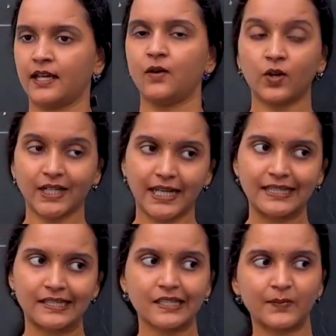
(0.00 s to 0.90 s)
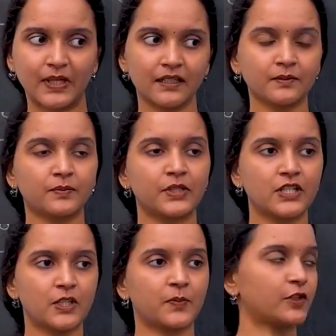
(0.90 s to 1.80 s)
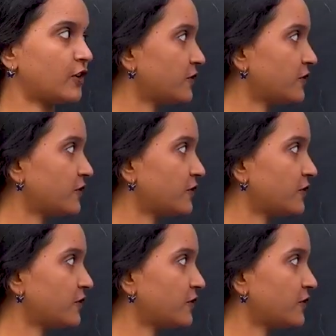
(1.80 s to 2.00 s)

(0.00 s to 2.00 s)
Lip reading: What does this mean? Principle of